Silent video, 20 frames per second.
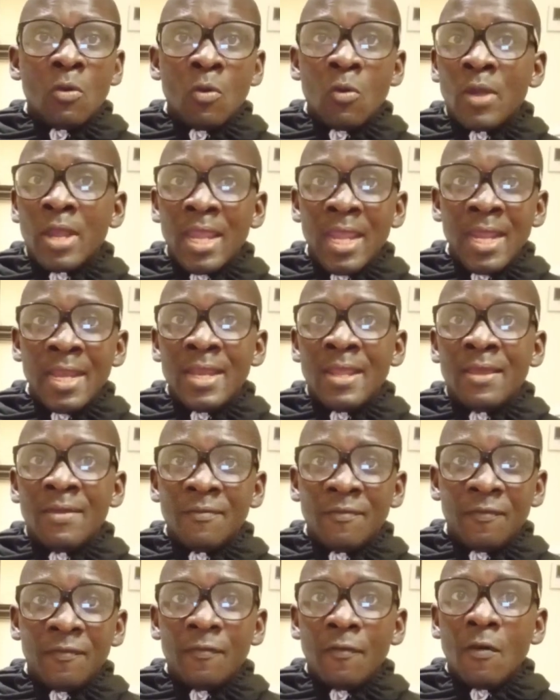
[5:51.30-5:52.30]
or
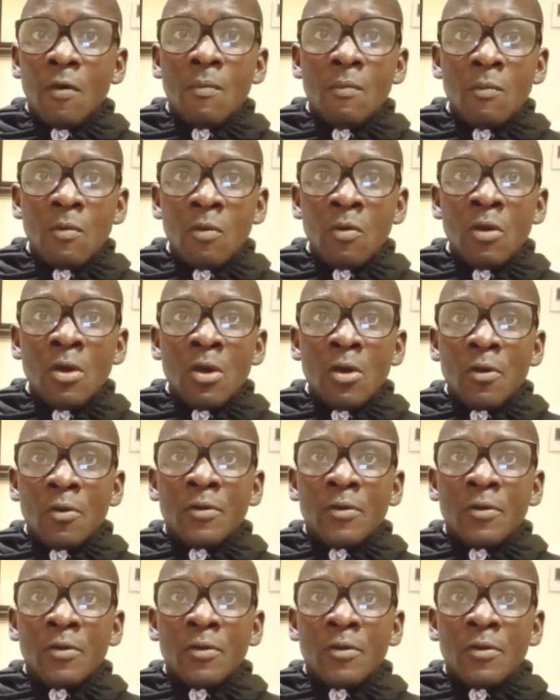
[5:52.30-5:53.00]
any formal